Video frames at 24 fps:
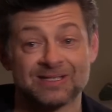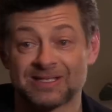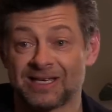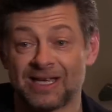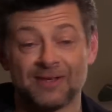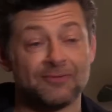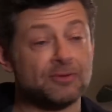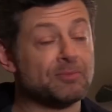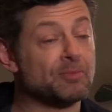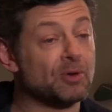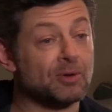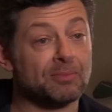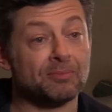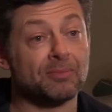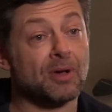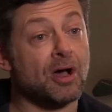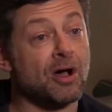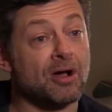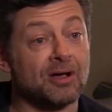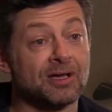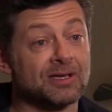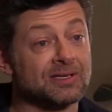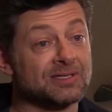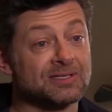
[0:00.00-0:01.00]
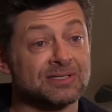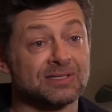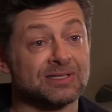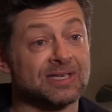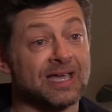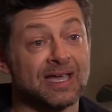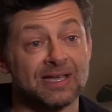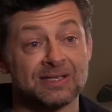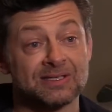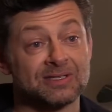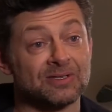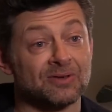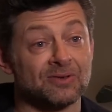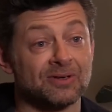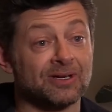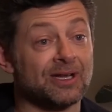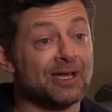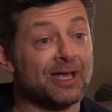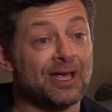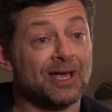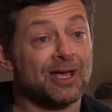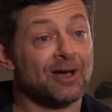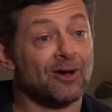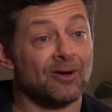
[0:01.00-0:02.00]
Say if you put markers, sets on
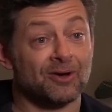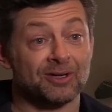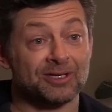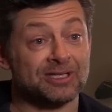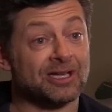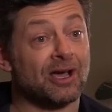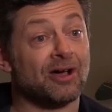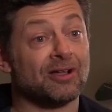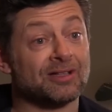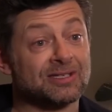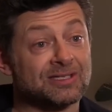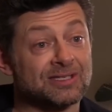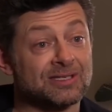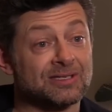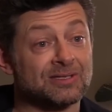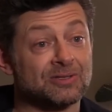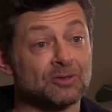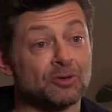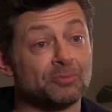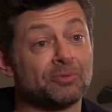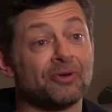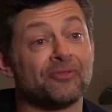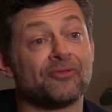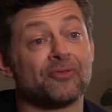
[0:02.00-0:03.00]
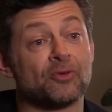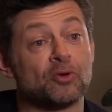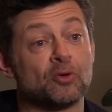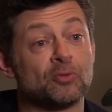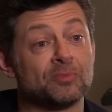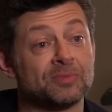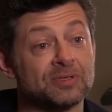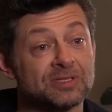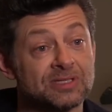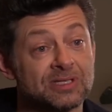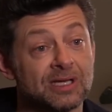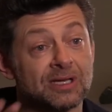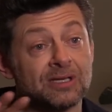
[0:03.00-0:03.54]
on dancers or performers,